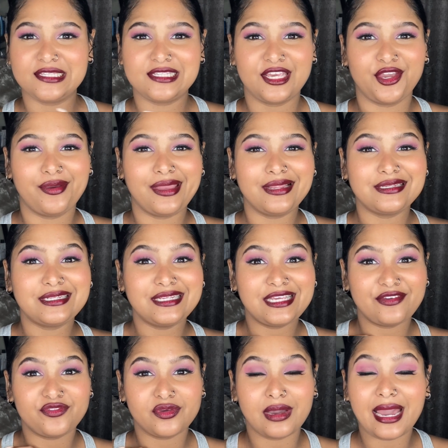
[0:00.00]
They're going to
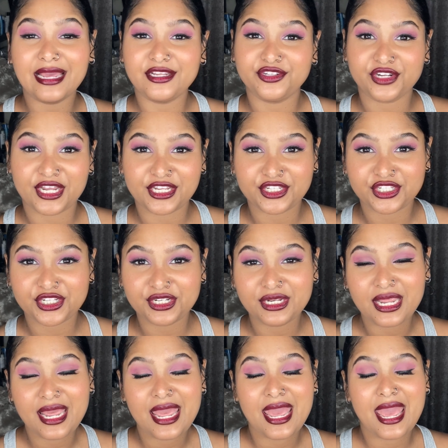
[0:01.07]
give you hydration
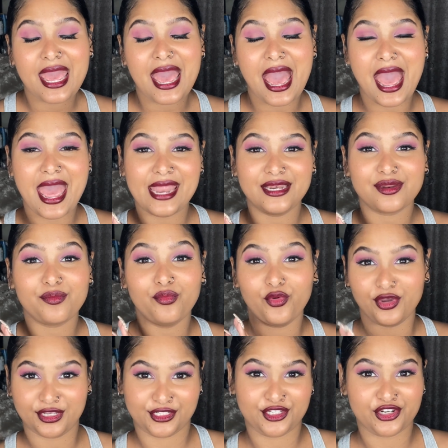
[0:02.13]
and
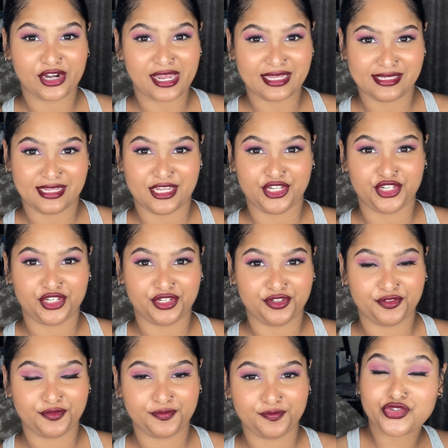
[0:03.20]

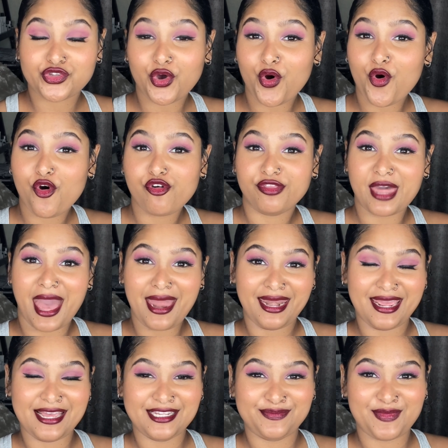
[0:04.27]
moisturization. So that
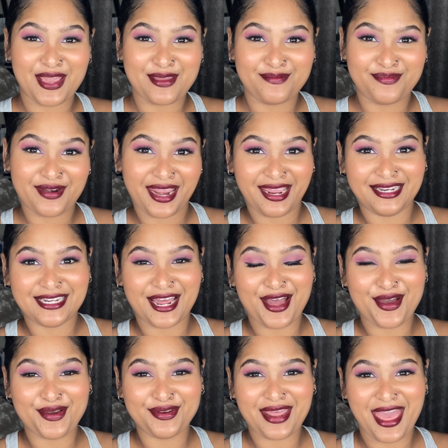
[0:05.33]
is my
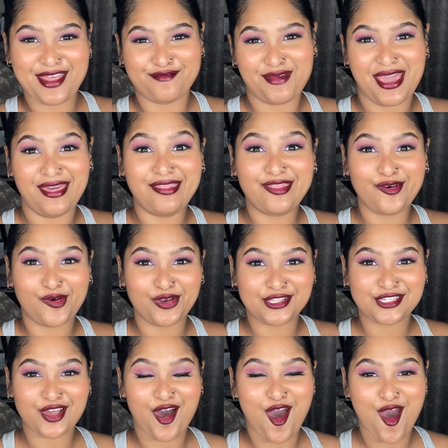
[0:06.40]
breakdown and my
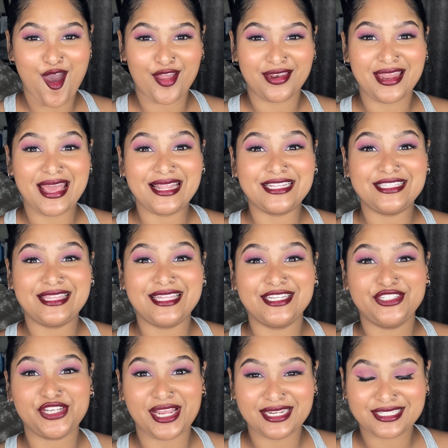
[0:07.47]
thoughts on the
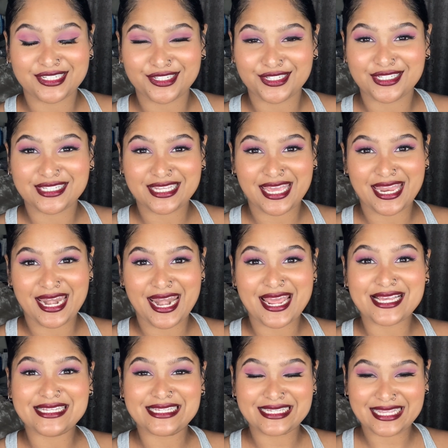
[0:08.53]
Gentle Skin
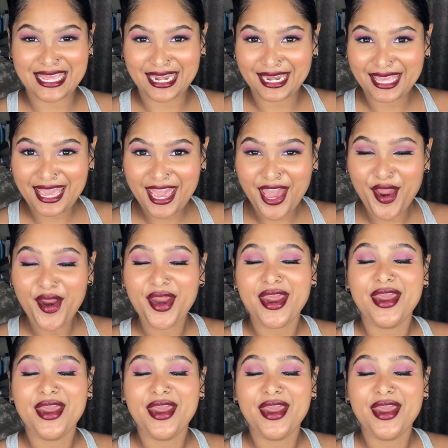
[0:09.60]
skincare.